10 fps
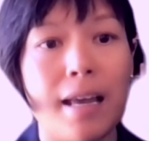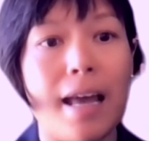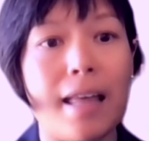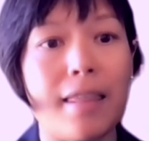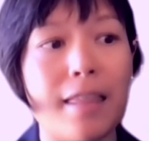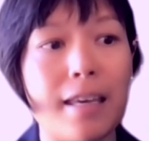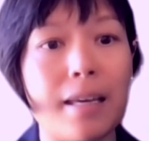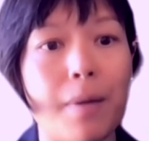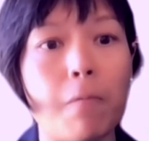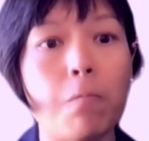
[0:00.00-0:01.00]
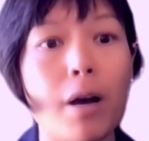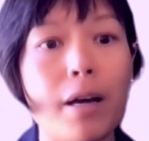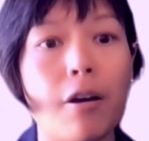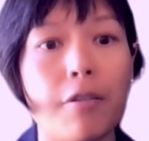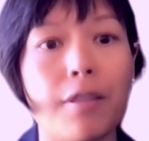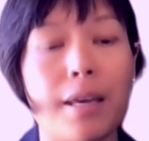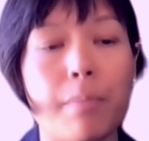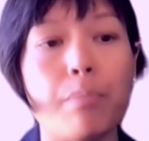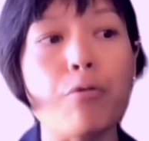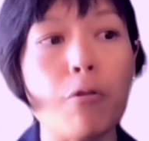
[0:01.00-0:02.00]
and think about what are the
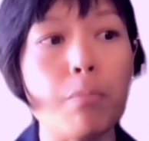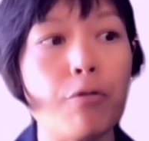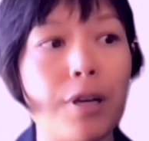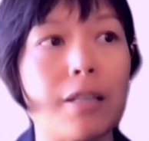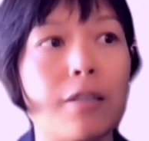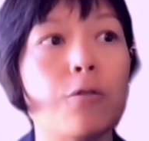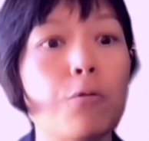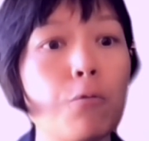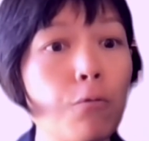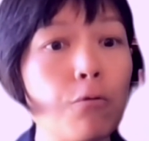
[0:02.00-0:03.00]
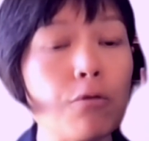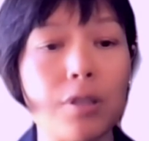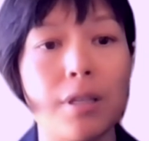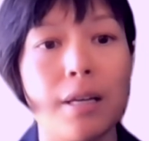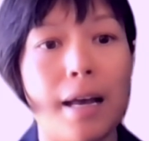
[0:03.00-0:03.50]
appropriate tools,